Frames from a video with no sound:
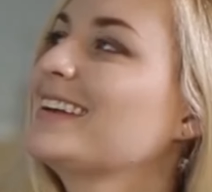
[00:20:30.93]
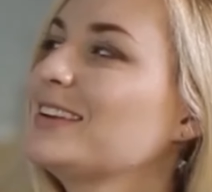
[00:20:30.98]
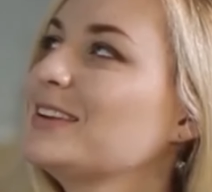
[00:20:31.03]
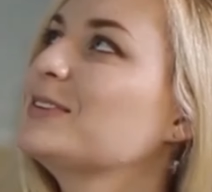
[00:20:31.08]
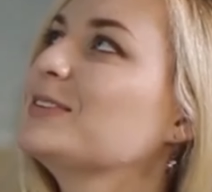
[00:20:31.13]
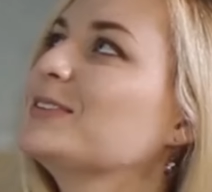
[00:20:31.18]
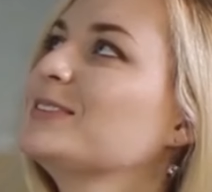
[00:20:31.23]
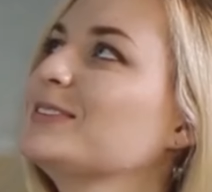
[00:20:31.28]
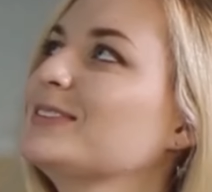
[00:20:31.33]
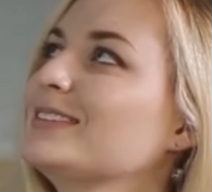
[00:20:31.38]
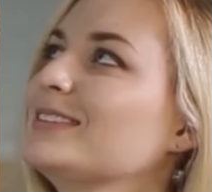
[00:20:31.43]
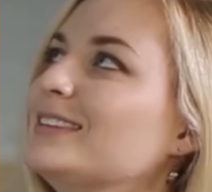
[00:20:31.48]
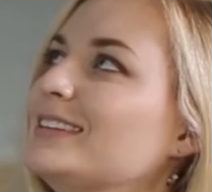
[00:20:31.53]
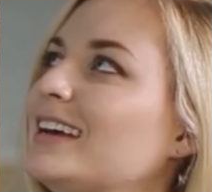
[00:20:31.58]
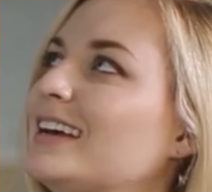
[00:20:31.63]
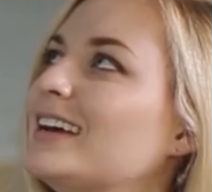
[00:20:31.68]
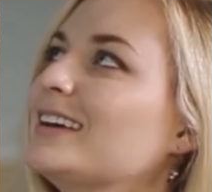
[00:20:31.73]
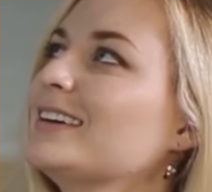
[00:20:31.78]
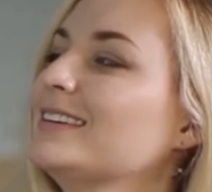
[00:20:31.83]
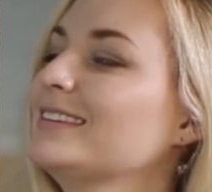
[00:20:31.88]
You,
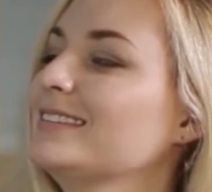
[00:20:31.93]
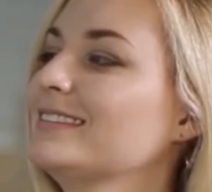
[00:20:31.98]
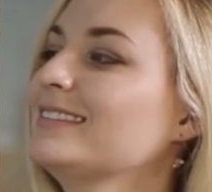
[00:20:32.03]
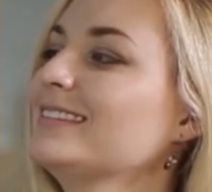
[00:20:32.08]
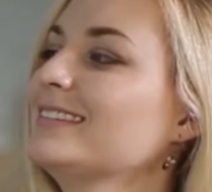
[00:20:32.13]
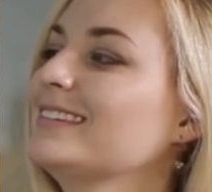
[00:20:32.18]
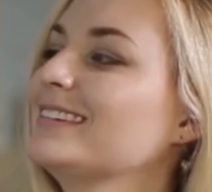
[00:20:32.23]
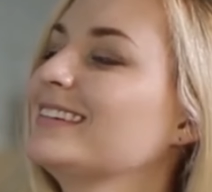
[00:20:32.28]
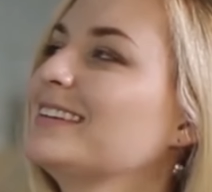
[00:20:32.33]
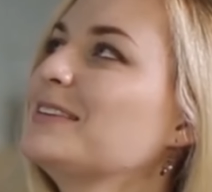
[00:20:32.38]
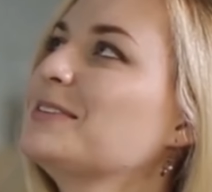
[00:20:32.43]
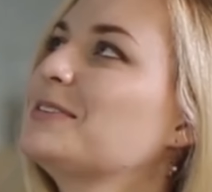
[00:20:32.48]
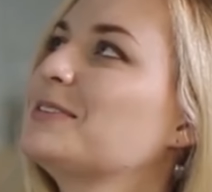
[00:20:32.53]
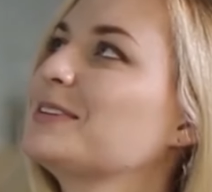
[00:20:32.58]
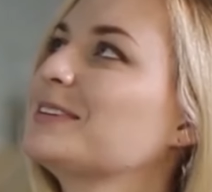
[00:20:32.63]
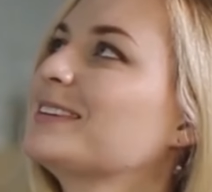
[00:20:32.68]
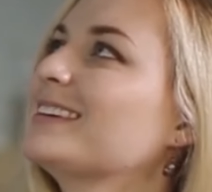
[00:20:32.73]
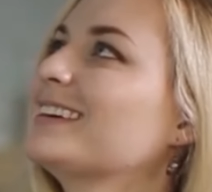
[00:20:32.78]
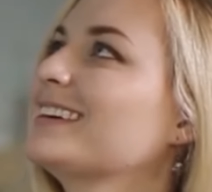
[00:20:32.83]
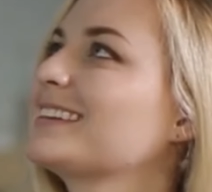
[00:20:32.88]
yeah. You
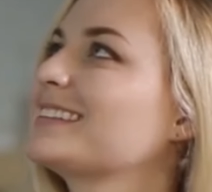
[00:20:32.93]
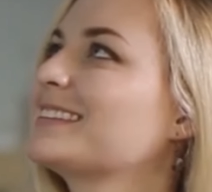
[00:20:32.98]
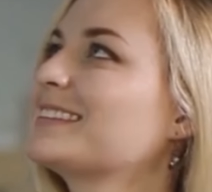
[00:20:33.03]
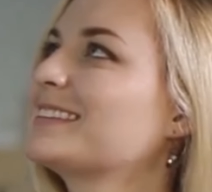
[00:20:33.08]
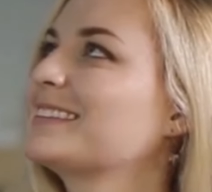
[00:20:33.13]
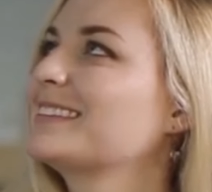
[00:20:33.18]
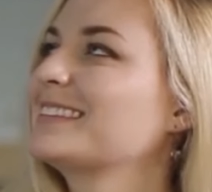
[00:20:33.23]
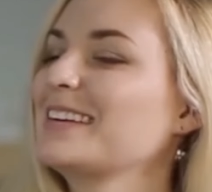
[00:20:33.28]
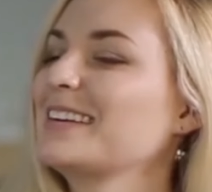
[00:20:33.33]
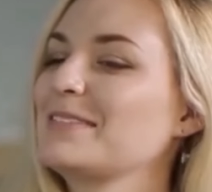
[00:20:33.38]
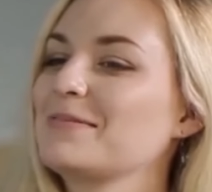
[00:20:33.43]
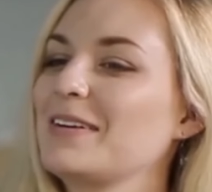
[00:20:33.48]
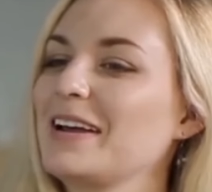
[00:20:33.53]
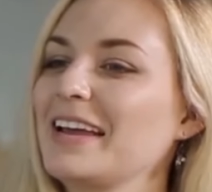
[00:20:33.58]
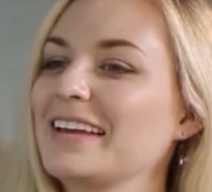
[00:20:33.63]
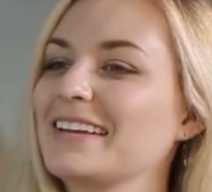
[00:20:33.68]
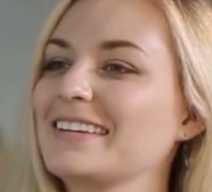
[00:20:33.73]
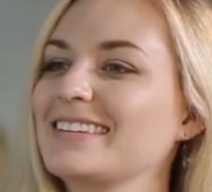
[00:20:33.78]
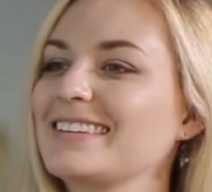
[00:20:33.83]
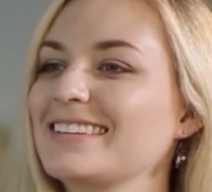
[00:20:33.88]
too. I'll okay. Take bye.
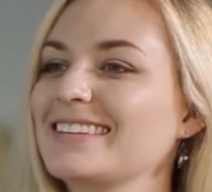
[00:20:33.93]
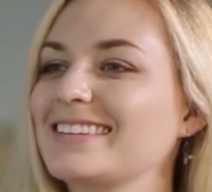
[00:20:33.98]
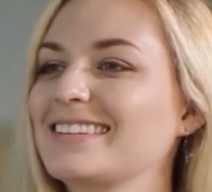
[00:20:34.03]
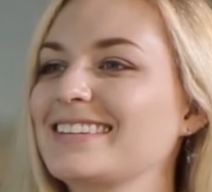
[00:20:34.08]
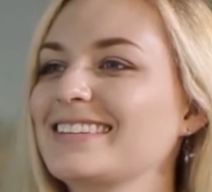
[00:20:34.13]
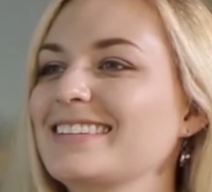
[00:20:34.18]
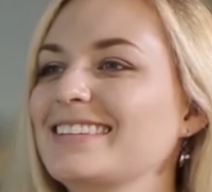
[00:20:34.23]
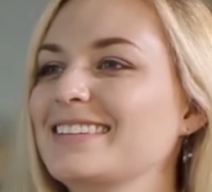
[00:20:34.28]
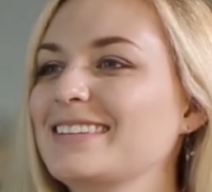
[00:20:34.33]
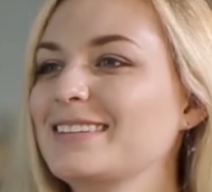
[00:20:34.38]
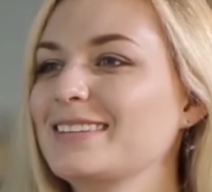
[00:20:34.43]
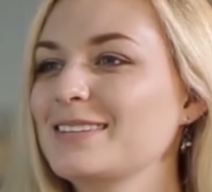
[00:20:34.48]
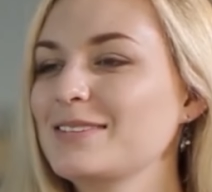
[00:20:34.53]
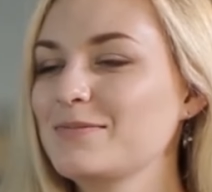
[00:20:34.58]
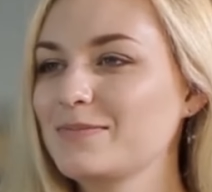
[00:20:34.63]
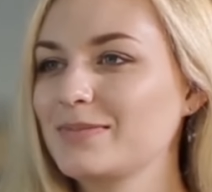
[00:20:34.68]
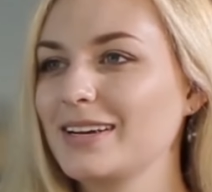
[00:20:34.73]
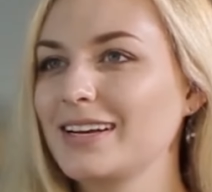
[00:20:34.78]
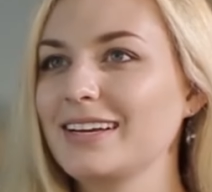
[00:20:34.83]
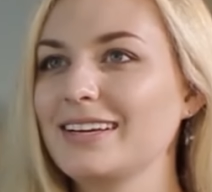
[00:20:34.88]
hand.
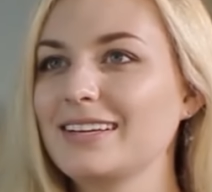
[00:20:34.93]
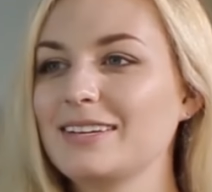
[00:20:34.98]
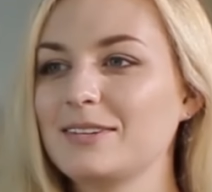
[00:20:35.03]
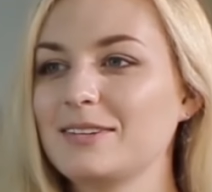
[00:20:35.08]
Bye.